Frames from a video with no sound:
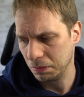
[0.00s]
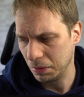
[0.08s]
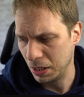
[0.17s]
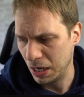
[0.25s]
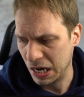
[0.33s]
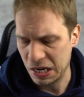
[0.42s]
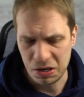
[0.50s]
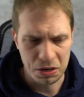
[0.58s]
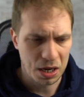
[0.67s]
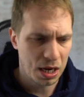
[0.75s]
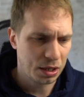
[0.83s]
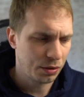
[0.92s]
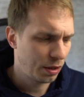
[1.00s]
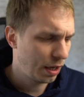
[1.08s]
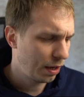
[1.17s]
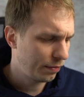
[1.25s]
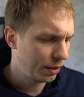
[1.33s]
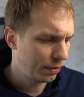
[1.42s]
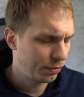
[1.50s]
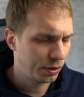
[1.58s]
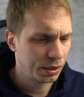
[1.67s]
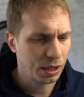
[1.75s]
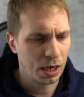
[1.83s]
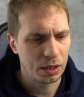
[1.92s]
I don't like to have a
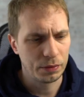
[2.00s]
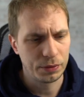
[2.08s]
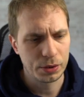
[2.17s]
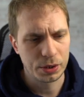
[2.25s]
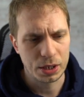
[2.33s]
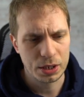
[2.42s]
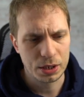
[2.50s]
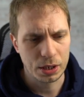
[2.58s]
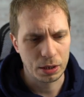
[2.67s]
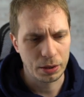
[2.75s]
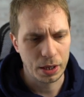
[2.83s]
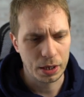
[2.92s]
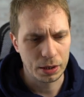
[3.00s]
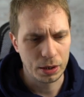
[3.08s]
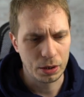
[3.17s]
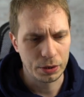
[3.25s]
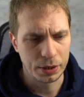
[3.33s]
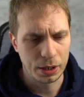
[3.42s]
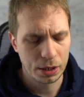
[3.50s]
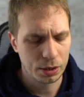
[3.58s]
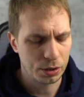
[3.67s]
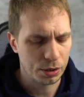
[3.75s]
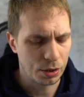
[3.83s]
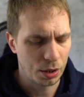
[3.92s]
different kind of user inside that I don't
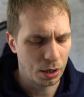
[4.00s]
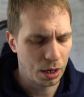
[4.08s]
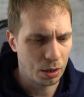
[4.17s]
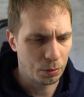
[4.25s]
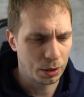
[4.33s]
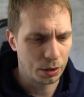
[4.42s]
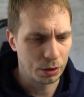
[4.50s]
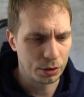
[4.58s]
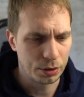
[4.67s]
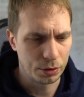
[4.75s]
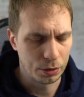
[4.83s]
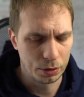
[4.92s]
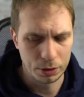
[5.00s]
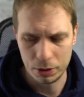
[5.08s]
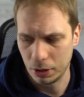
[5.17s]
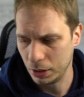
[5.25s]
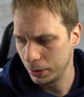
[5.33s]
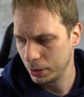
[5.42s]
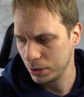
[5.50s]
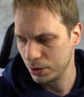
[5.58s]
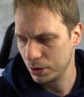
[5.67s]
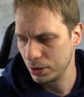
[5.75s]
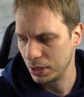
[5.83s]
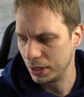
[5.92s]
need, so I will go to delete this
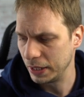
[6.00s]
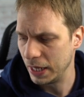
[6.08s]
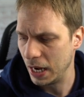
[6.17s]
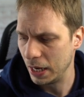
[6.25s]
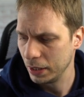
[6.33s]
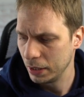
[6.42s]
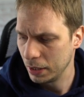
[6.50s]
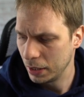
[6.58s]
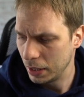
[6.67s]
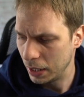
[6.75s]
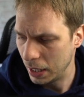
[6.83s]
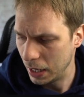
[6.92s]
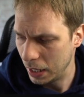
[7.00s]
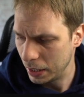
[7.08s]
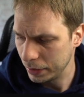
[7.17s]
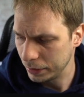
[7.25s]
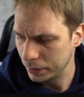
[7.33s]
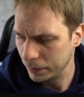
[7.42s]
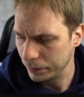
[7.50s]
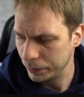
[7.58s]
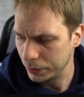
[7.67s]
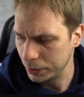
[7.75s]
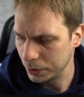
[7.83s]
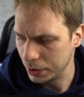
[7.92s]
user again, and
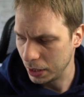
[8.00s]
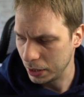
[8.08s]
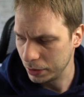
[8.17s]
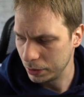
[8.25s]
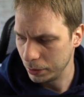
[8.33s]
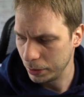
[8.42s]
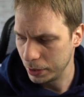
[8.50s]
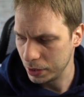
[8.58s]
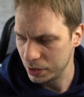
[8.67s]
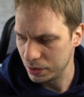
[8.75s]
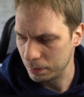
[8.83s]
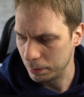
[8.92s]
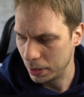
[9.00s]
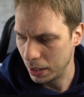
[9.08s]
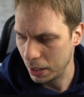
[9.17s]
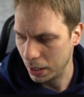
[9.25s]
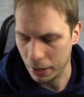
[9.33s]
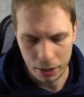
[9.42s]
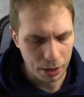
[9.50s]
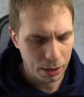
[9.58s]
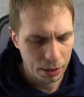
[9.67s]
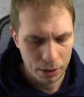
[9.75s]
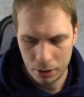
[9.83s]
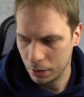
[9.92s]
you can do this by
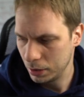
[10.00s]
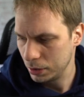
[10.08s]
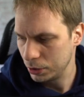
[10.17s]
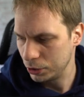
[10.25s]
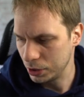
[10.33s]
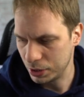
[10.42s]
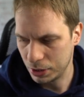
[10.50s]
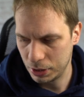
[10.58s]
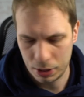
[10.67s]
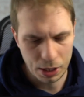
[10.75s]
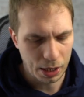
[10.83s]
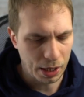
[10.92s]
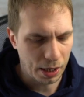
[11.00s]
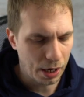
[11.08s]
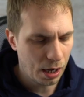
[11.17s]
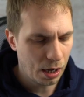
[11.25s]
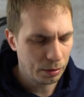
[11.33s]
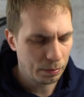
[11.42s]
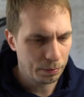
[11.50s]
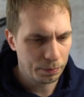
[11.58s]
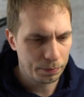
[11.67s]
just kicking out